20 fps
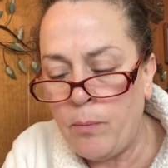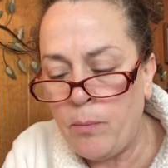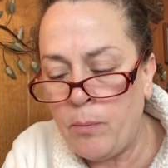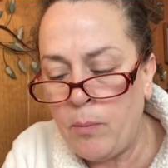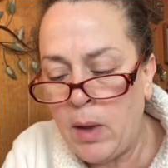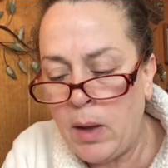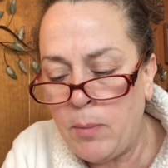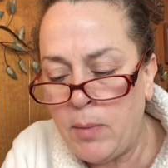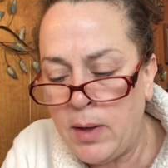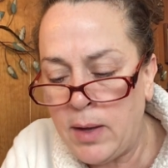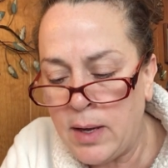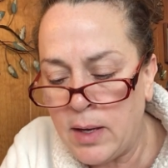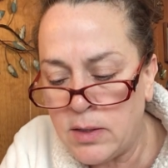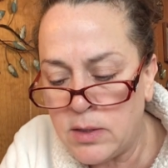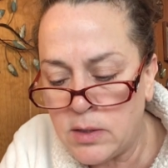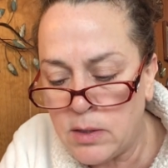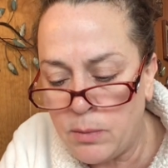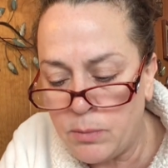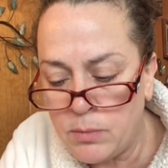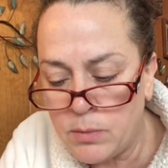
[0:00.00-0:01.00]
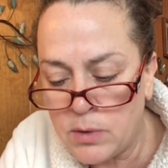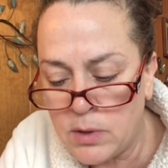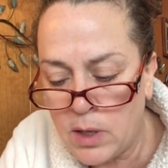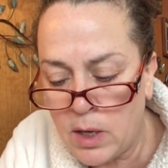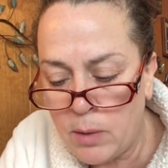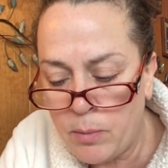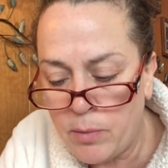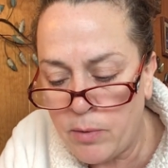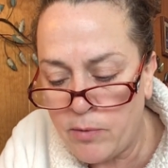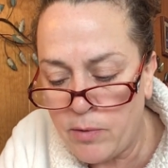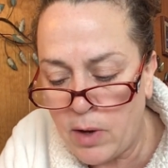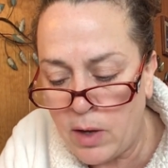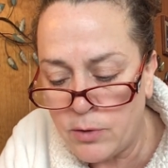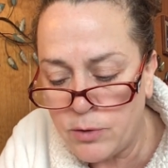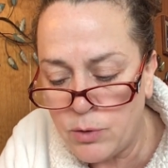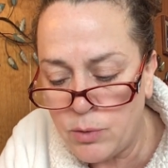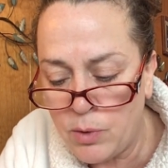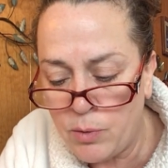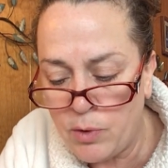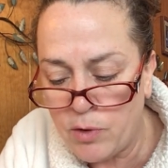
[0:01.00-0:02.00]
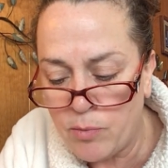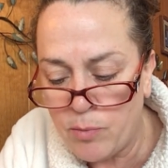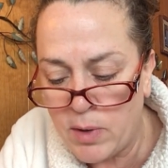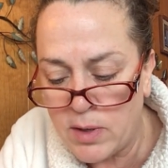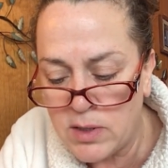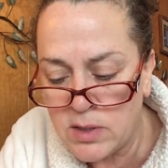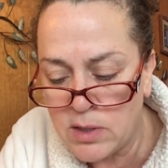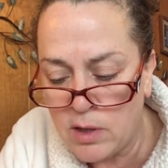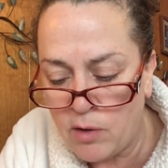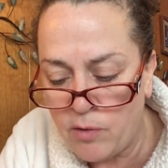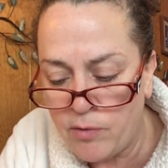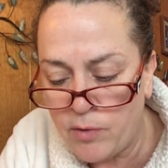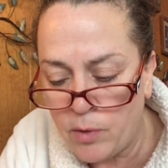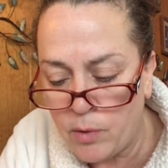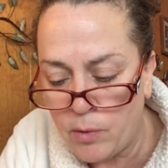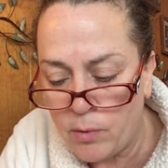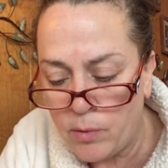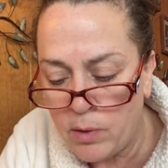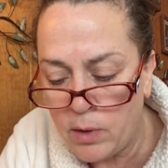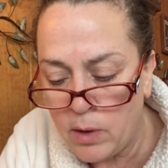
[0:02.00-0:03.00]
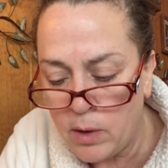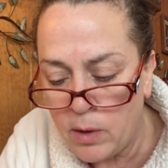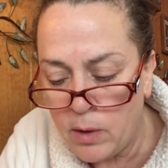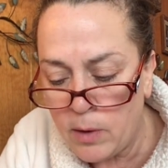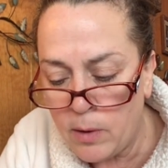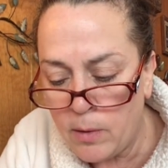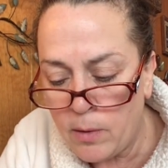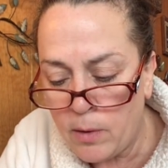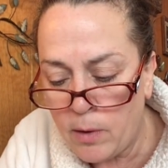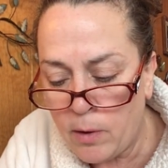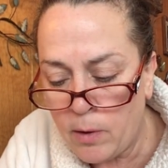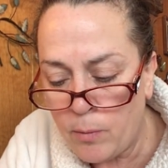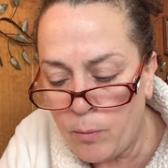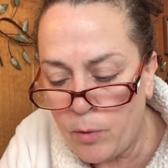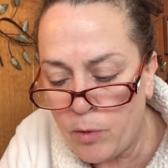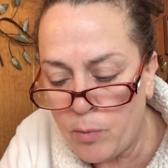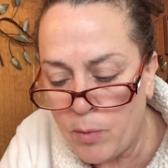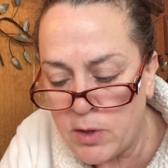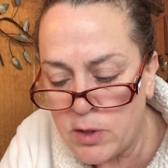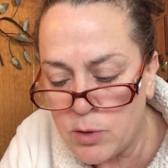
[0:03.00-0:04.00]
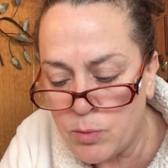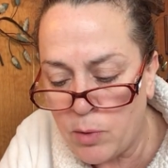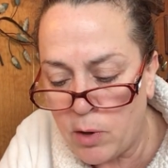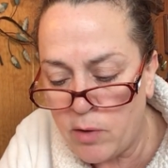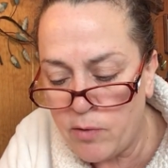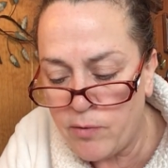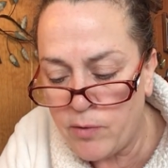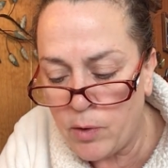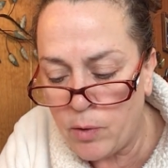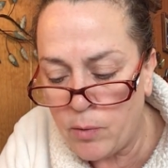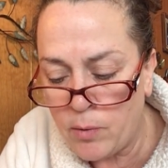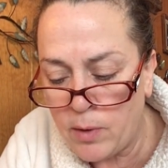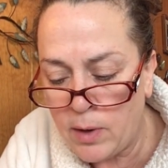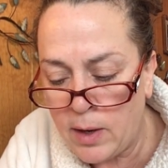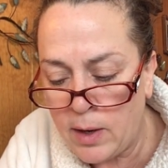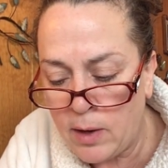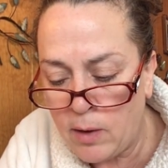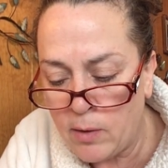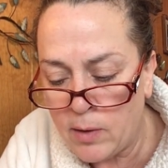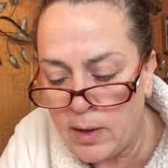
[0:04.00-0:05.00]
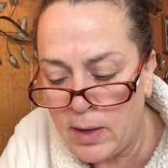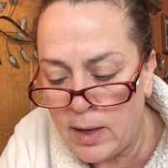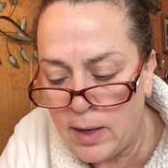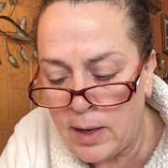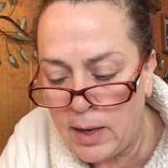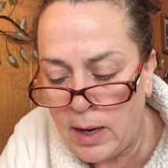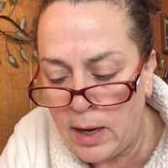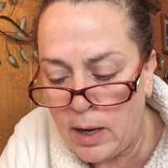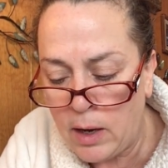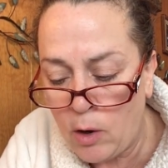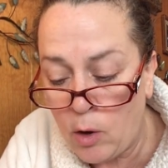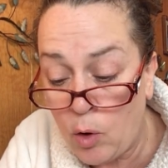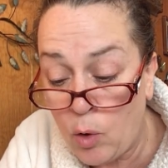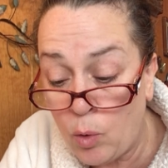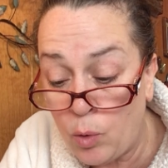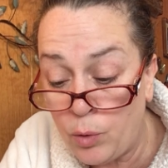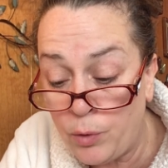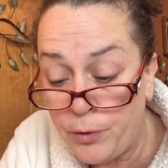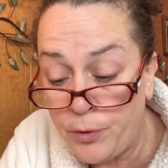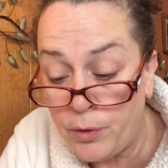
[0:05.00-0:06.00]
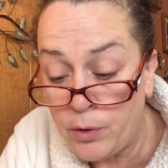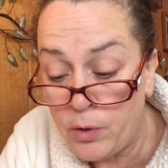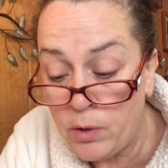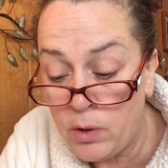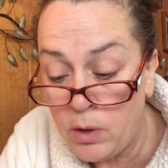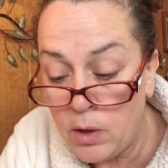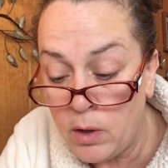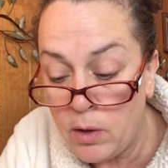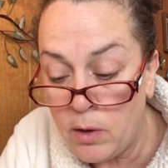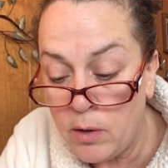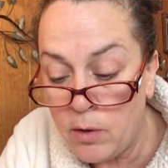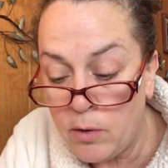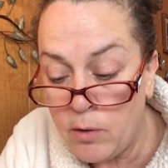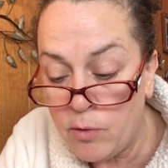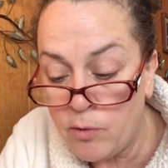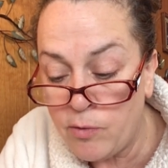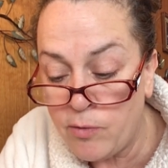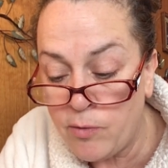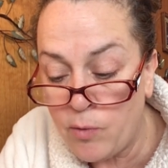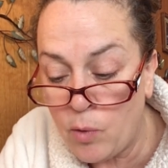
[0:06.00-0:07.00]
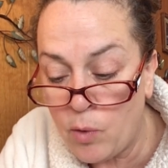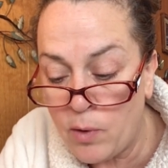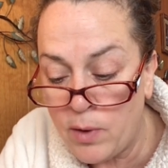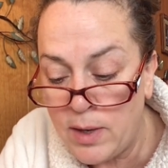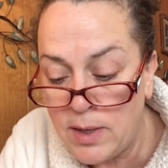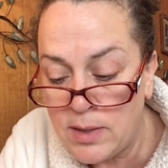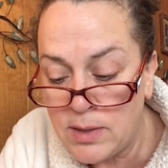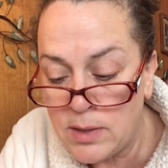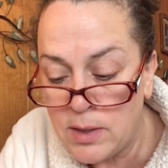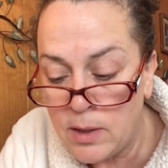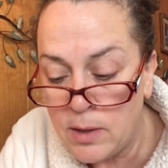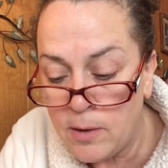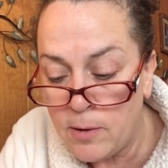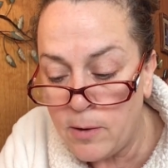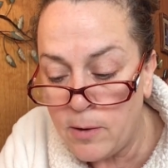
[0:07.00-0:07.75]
Maybe get some type of, I'll do it with my cell phone, with my smartphone, and I'll get a holder for it.